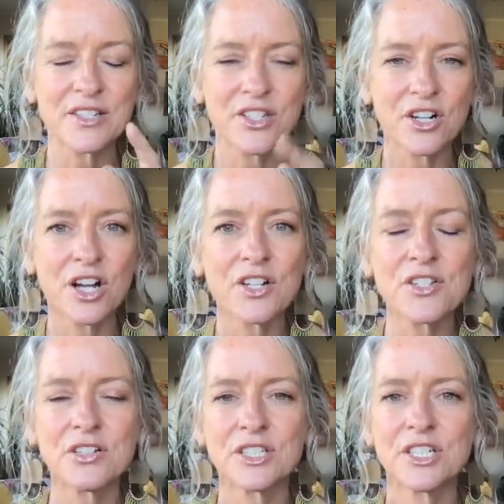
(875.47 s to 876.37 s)
they're
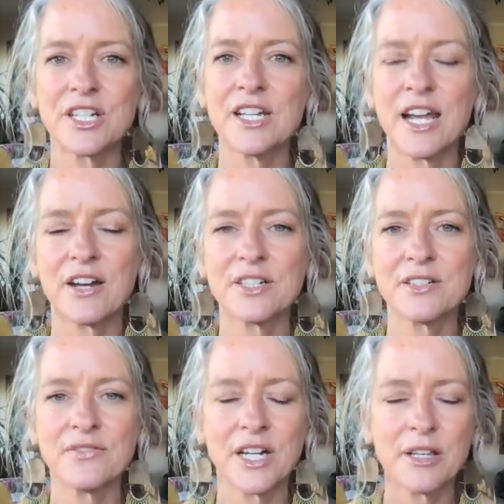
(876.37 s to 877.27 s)
also learning how to
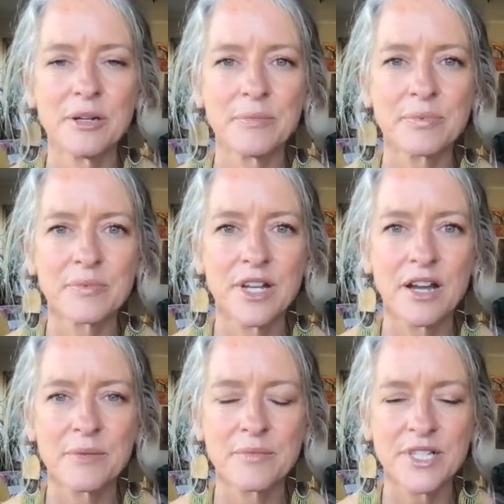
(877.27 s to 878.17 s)
develop
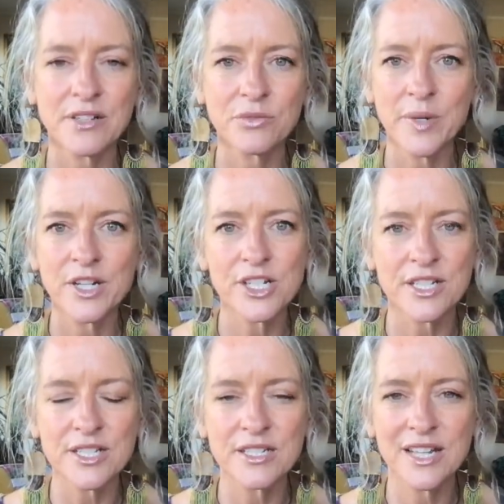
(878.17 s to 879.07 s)
um, self
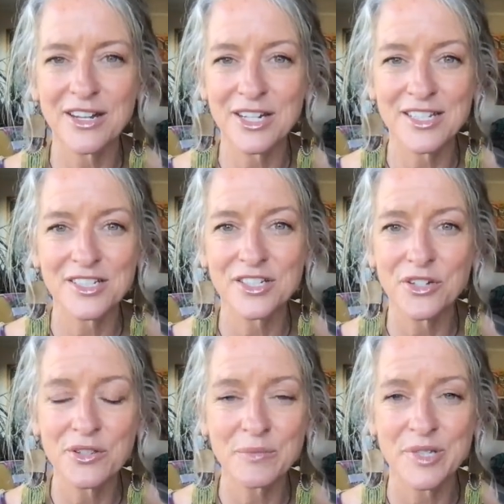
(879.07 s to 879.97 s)
awareness and how to get to know
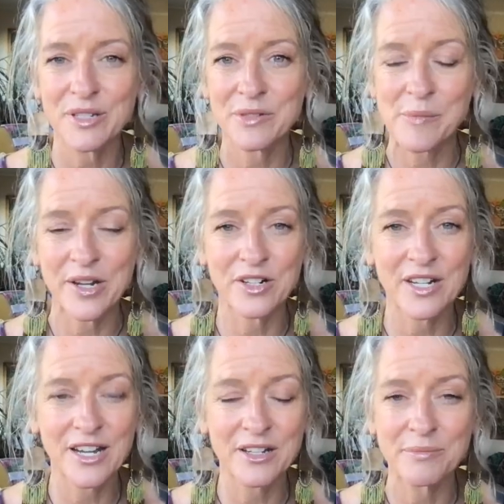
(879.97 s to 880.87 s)
themselves better and
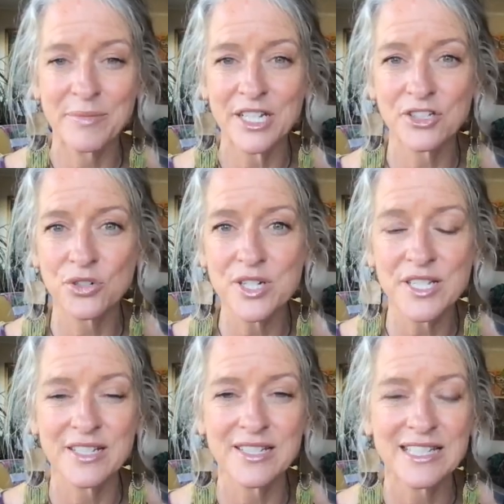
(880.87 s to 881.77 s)
how to make
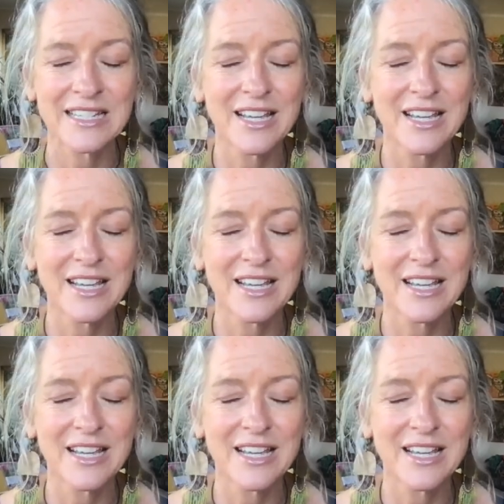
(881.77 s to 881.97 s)
choices.